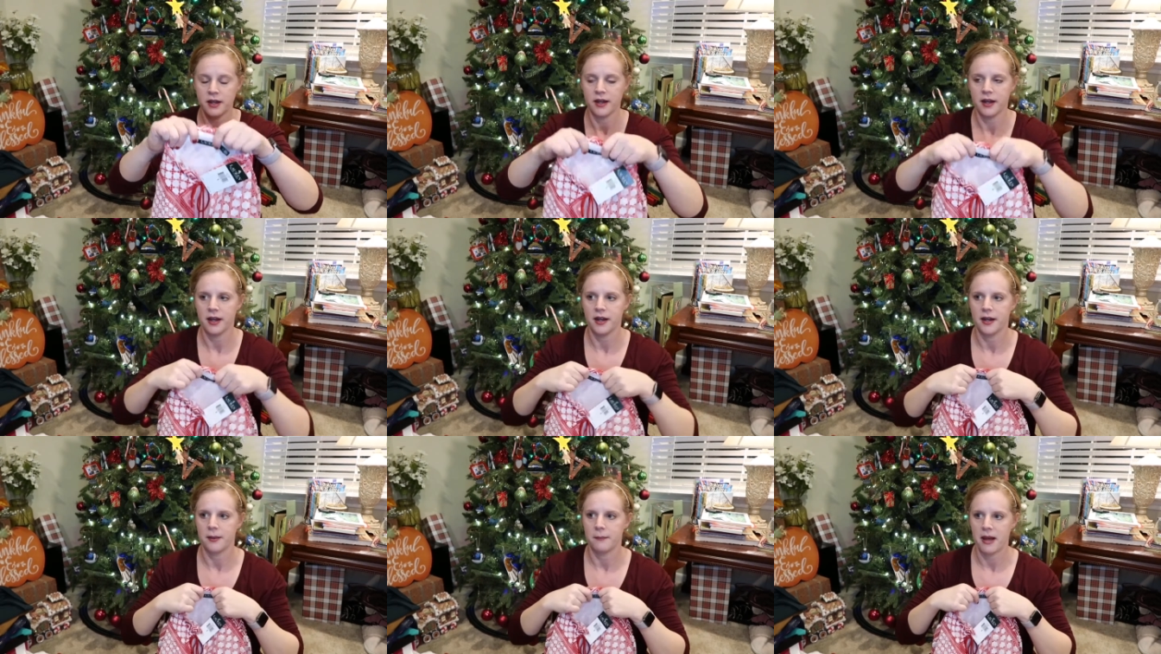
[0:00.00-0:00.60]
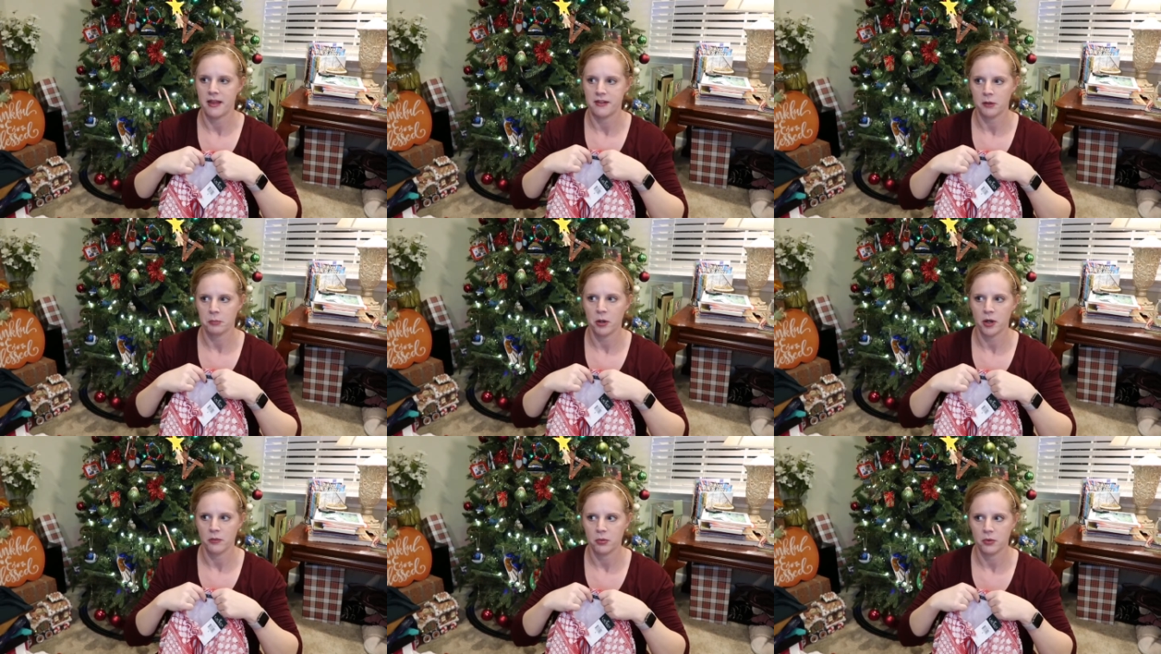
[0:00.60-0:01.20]
I
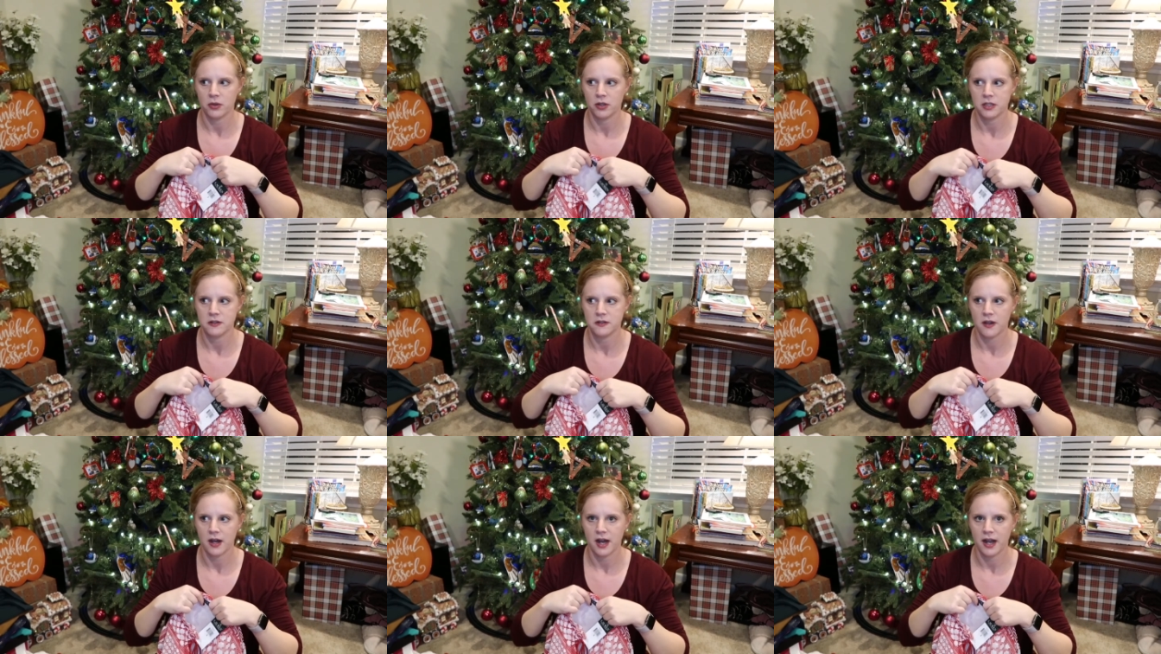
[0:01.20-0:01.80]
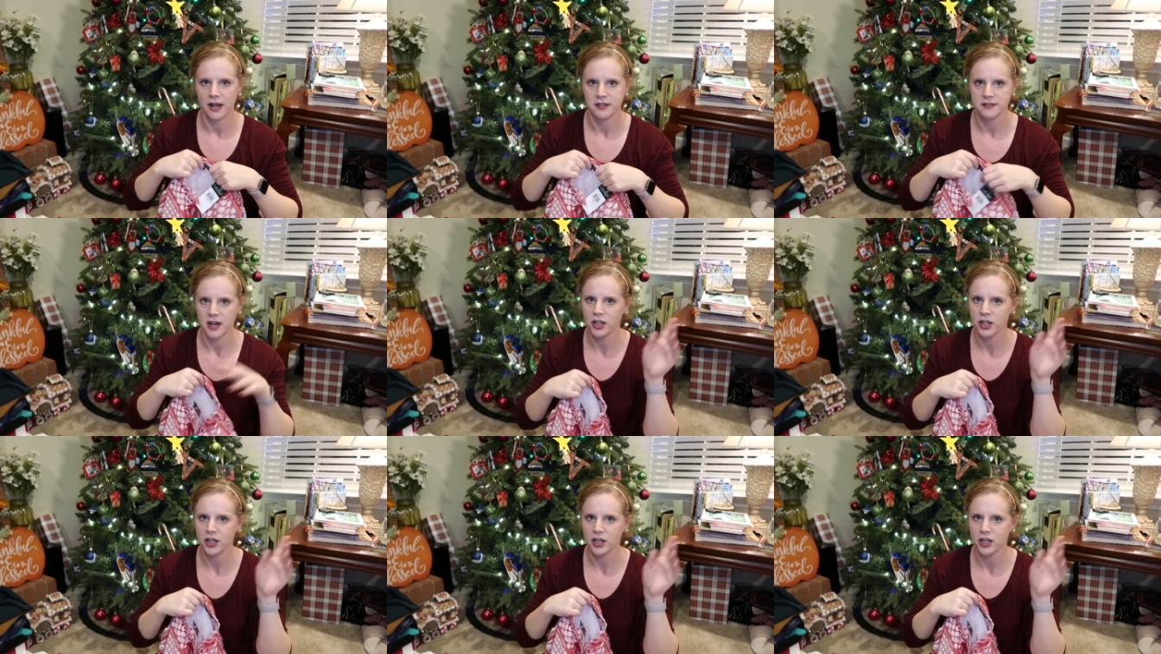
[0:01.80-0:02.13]
think purple is the highest.